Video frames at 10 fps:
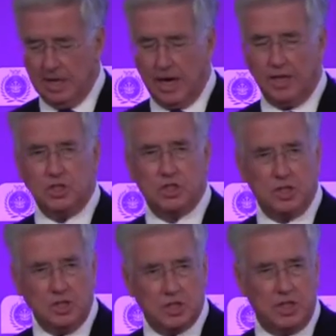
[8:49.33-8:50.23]
And
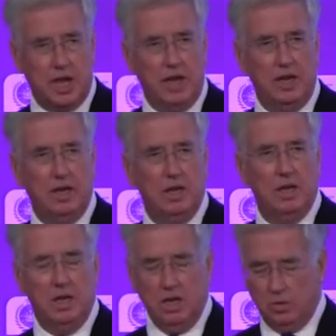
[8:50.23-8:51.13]
since then,
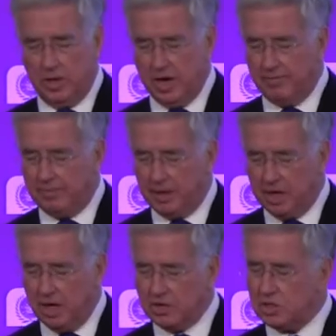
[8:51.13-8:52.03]
we have
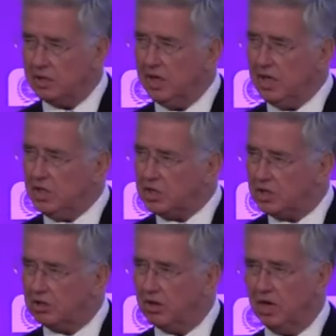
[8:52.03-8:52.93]
begun to
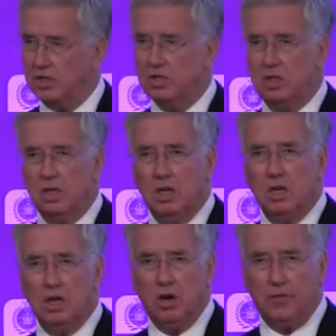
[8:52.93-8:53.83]
integrate
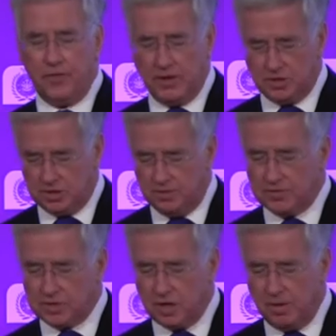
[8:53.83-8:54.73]
offensive
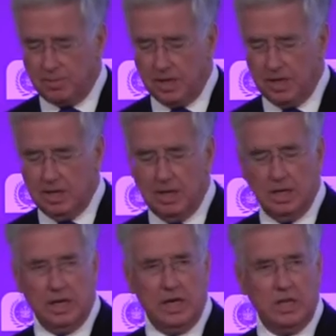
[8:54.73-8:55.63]
cyber
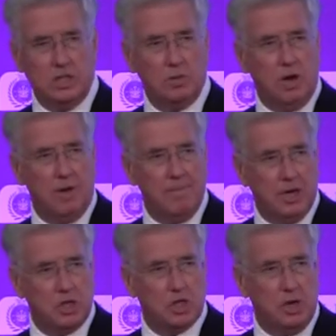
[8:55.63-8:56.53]
into our
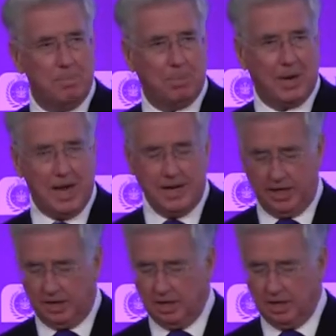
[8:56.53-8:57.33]
military planning